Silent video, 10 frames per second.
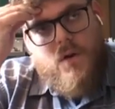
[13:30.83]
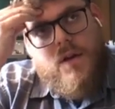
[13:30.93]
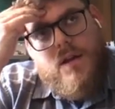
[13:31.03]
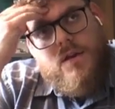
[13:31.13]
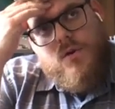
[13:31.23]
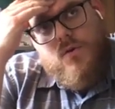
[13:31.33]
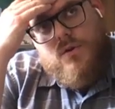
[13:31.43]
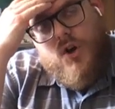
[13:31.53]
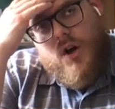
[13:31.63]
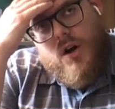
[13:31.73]
Can you
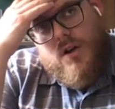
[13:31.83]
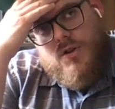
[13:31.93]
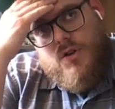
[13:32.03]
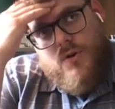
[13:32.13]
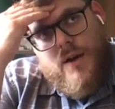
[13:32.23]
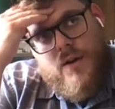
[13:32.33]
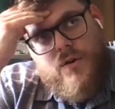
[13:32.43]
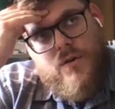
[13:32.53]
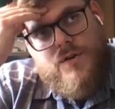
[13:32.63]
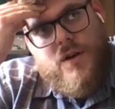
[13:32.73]
talk to, I know
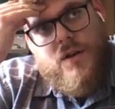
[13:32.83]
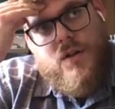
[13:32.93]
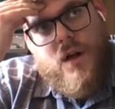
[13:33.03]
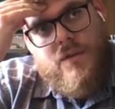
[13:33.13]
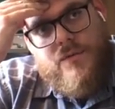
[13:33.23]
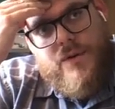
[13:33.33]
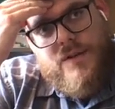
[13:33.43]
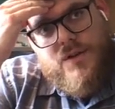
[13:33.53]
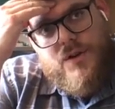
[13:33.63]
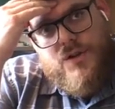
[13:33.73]
you've done a lot of
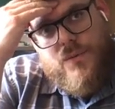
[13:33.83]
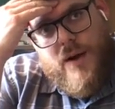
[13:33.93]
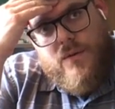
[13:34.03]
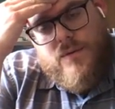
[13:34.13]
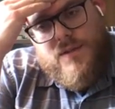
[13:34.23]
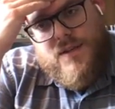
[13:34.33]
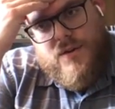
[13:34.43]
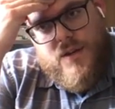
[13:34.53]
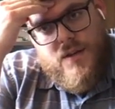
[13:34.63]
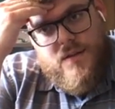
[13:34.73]
research around
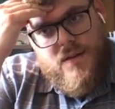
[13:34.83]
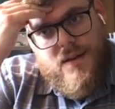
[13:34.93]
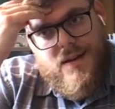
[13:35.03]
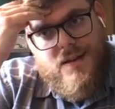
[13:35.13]
resiliency.